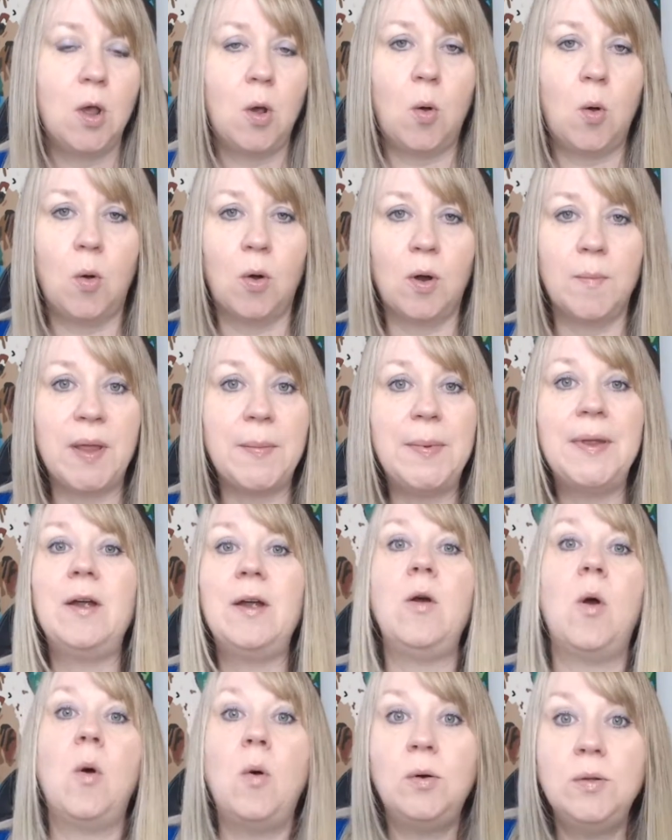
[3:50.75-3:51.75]
or maybe
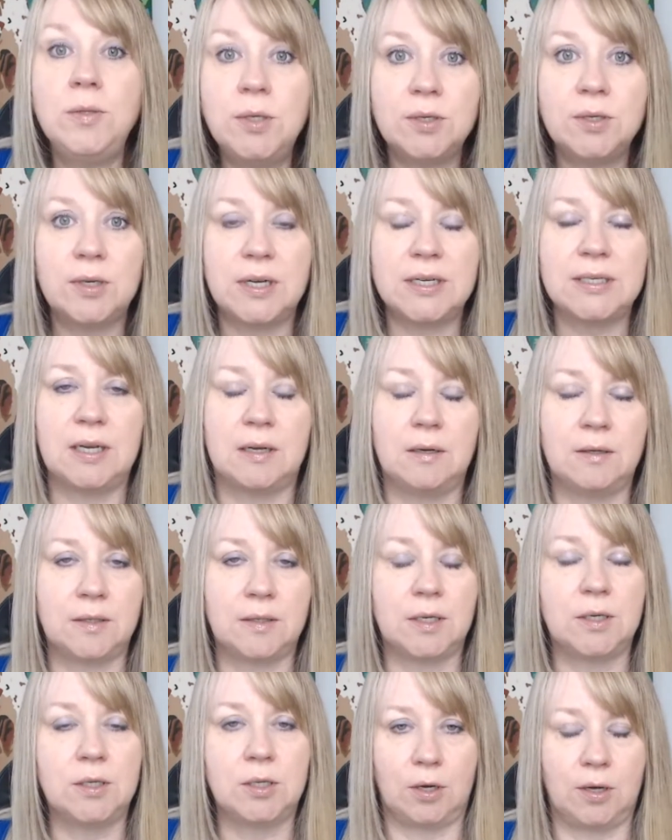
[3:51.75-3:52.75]
our older
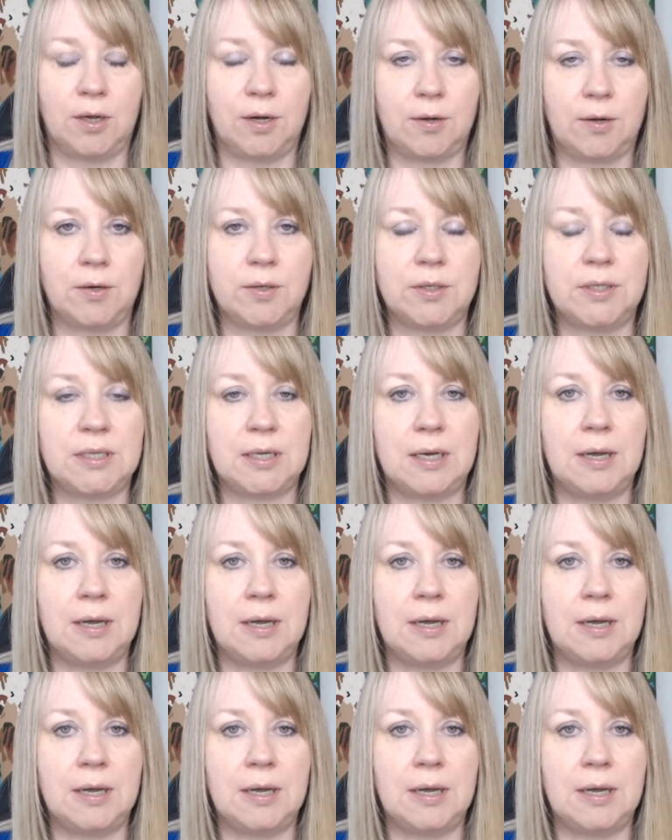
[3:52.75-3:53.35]
adult daughters.